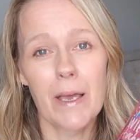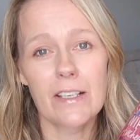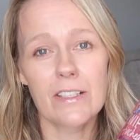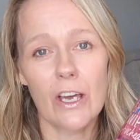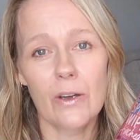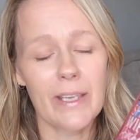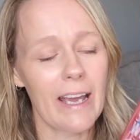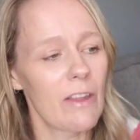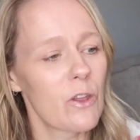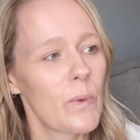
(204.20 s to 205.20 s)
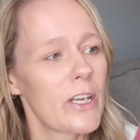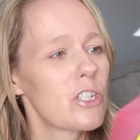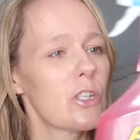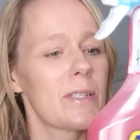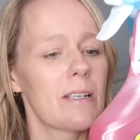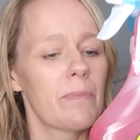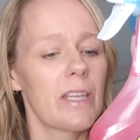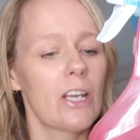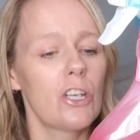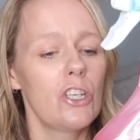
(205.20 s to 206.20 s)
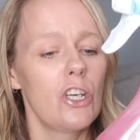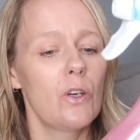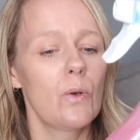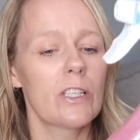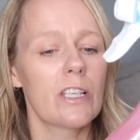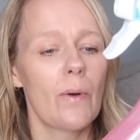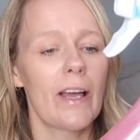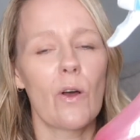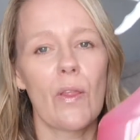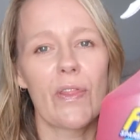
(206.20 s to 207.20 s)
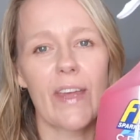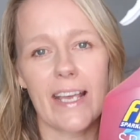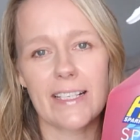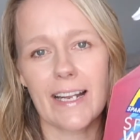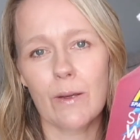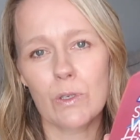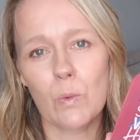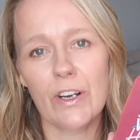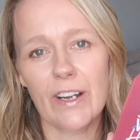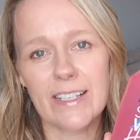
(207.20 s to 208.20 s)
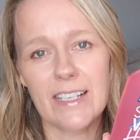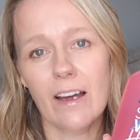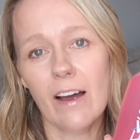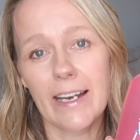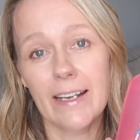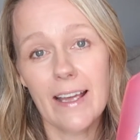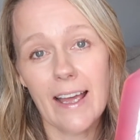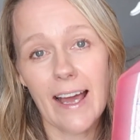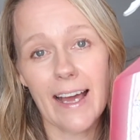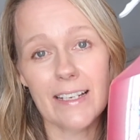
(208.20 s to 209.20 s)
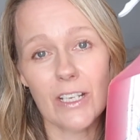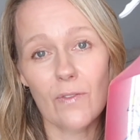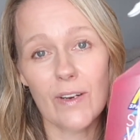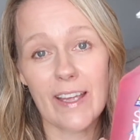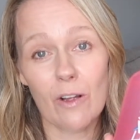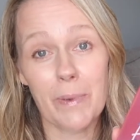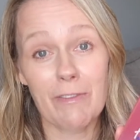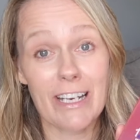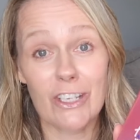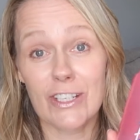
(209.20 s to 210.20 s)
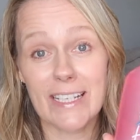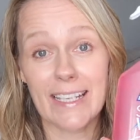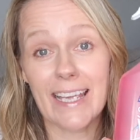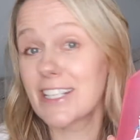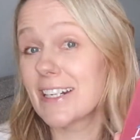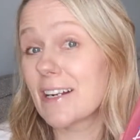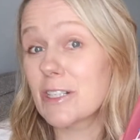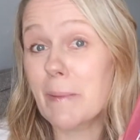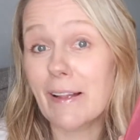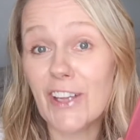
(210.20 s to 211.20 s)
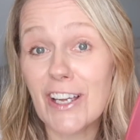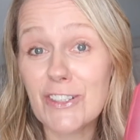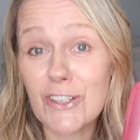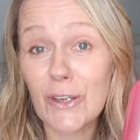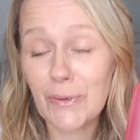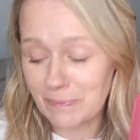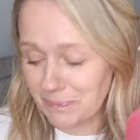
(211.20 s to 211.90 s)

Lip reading: So yeah, I thought we could do with something new, so I got this, and it was £1.99, and hopefully that will be really good in the kitchen and smell nice too.